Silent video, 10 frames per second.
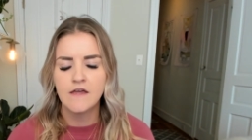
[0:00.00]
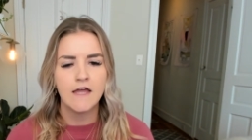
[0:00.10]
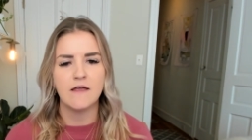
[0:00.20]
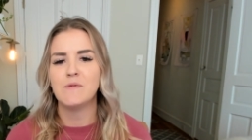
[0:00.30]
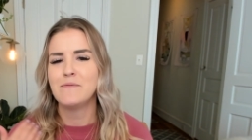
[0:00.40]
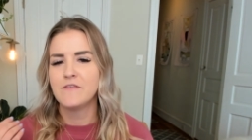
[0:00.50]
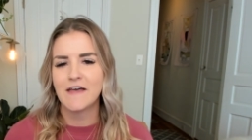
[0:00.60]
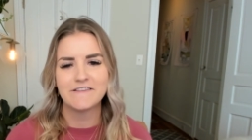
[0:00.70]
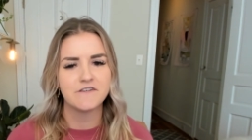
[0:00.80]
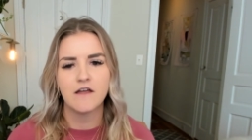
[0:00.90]
And maybe
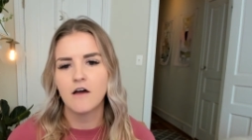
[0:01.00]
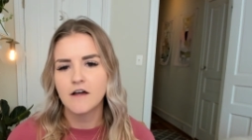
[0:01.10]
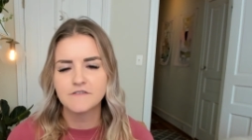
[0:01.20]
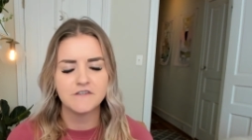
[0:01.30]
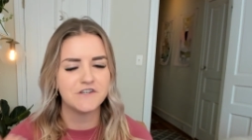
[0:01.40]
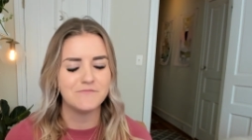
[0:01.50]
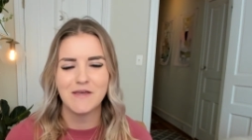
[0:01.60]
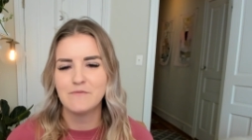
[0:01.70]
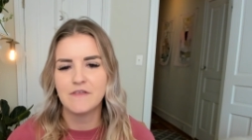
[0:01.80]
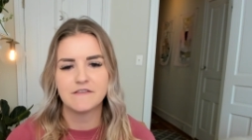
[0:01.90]
that's not oxygen,
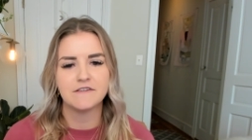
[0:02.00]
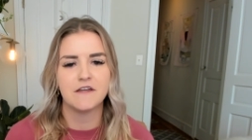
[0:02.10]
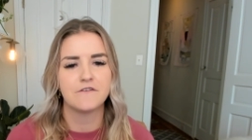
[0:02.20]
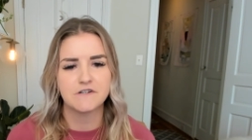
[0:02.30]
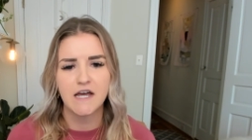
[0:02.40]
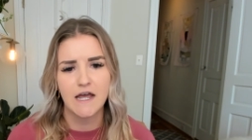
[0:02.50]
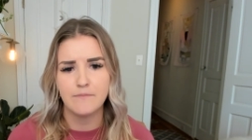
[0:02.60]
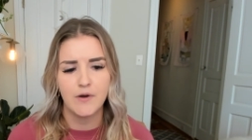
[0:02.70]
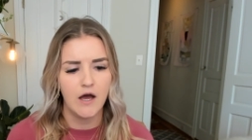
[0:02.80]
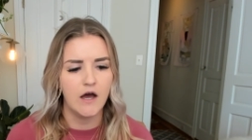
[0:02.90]
maybe that's another
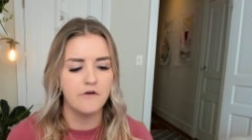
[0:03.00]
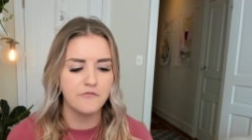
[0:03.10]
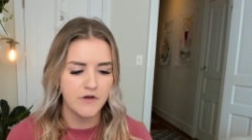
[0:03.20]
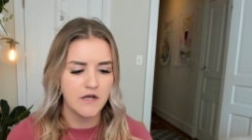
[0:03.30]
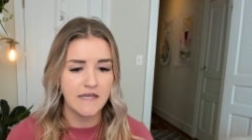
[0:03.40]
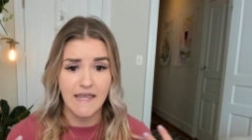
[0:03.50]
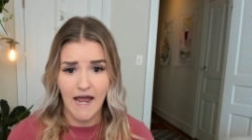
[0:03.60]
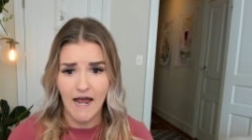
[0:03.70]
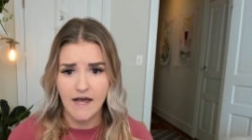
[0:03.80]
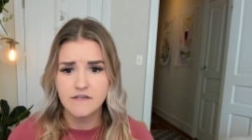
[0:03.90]
type of
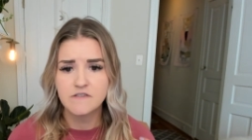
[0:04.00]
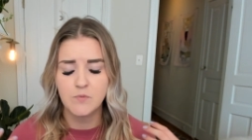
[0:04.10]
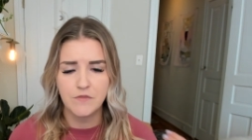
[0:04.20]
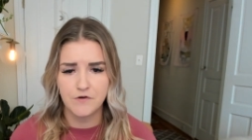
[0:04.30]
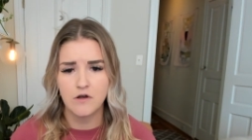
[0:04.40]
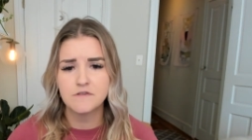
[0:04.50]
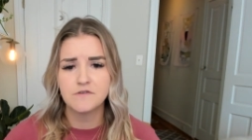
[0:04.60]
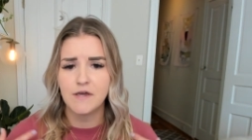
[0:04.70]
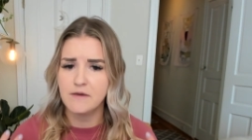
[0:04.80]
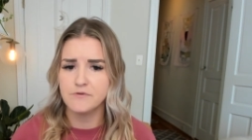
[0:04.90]
gas, but they're
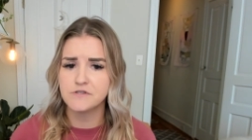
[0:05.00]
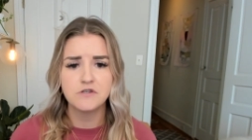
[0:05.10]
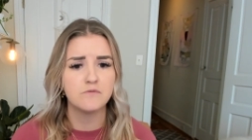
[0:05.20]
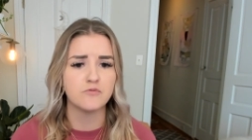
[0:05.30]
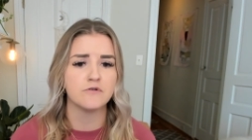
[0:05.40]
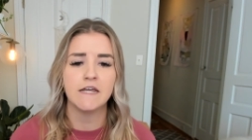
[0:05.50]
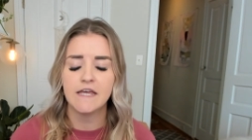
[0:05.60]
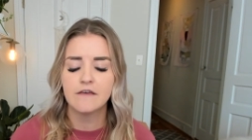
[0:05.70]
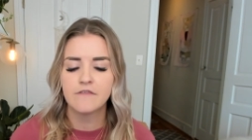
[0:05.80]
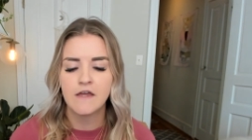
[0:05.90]
also able to
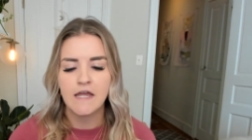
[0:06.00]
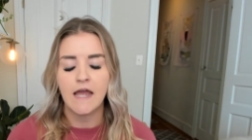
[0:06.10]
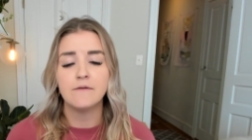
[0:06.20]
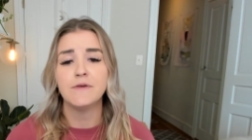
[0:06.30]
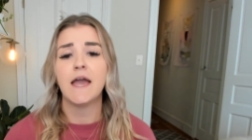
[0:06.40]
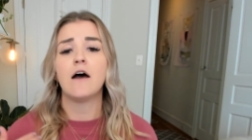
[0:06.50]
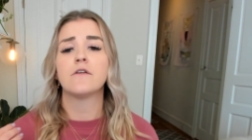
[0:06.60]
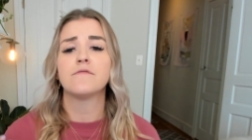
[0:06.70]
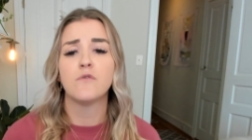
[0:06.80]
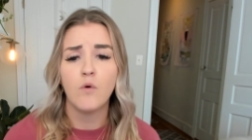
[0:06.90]
breathe and be out
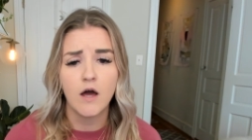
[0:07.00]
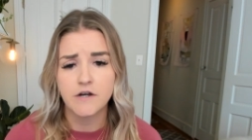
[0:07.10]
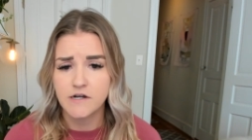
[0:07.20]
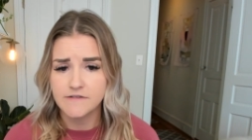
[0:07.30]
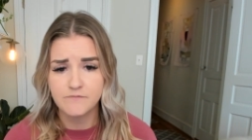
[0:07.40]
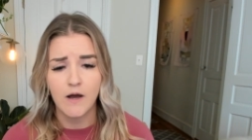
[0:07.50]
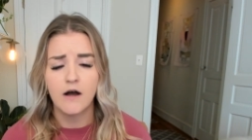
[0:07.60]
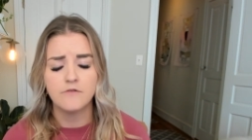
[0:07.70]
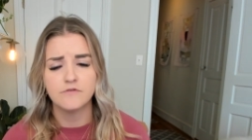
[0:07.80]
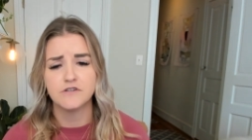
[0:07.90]
of the water as
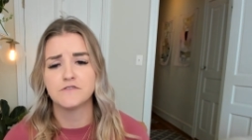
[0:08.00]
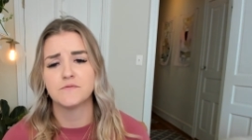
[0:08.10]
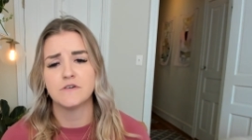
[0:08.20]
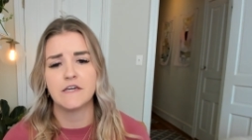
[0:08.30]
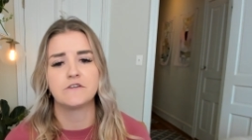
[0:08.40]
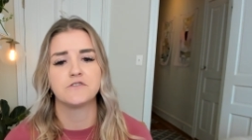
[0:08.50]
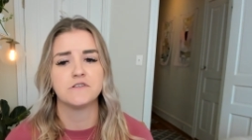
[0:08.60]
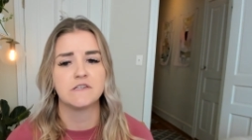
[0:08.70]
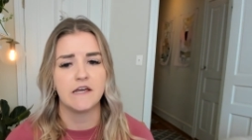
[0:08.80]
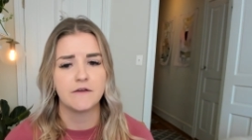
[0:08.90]
well, which is really
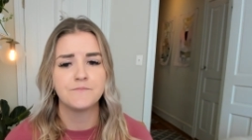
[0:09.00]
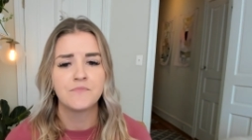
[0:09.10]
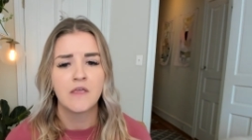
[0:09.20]
interesting.